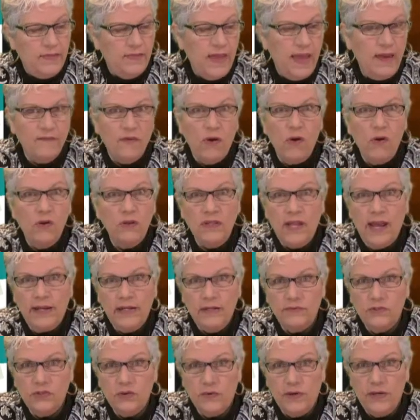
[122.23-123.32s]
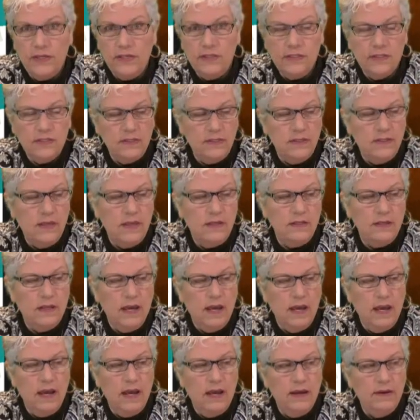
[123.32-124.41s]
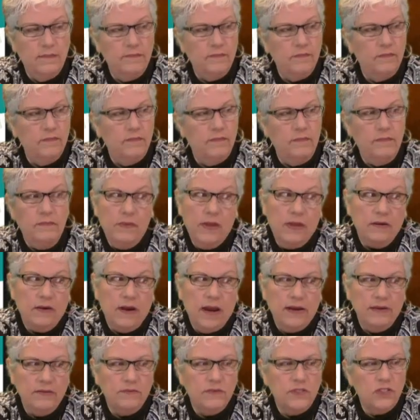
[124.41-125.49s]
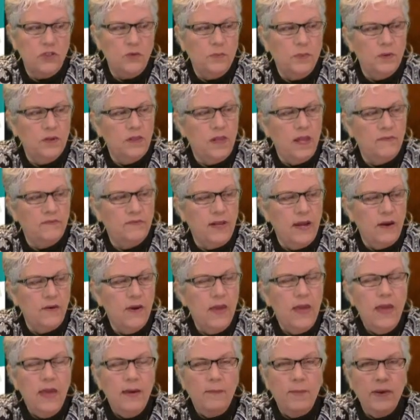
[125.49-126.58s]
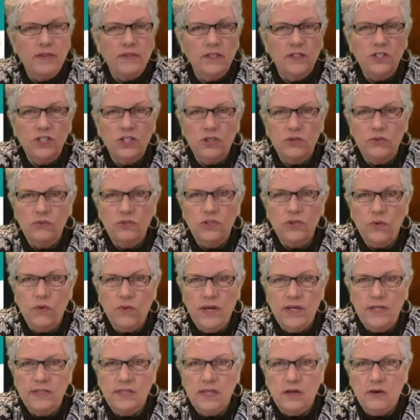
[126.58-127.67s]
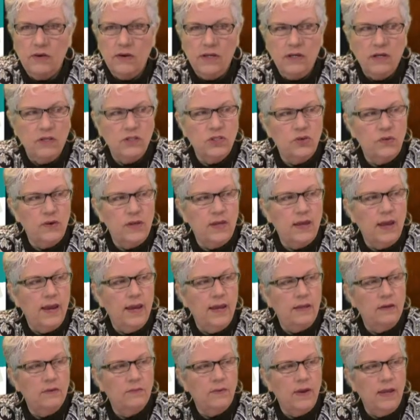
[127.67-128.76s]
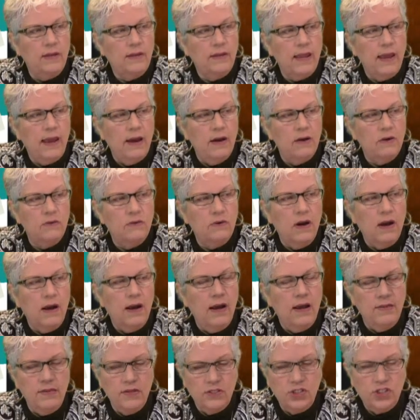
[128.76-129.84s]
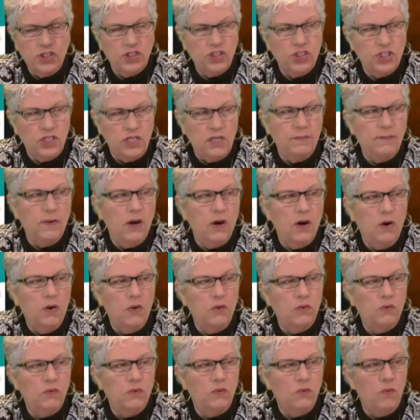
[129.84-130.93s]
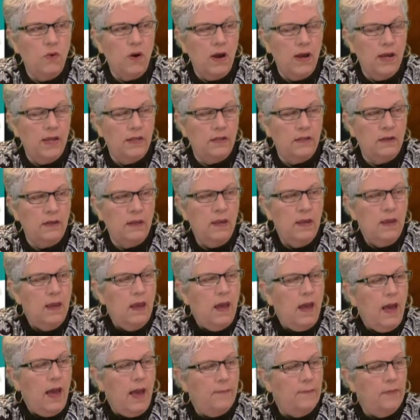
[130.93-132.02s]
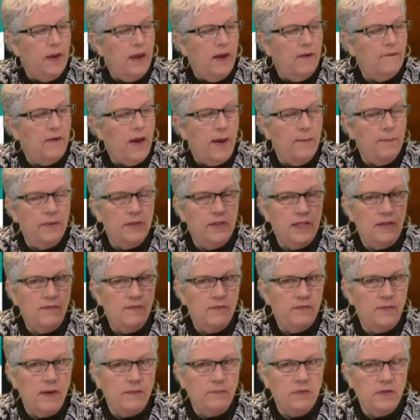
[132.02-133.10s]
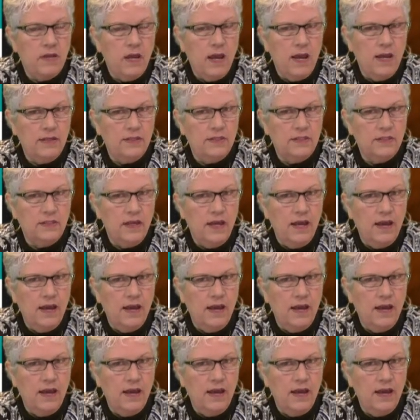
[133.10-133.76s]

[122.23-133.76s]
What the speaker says: they have a whole line of toys that I super love now. But the two toys that are in our toy guide right now, the Shishibo one, I believe, if I'm not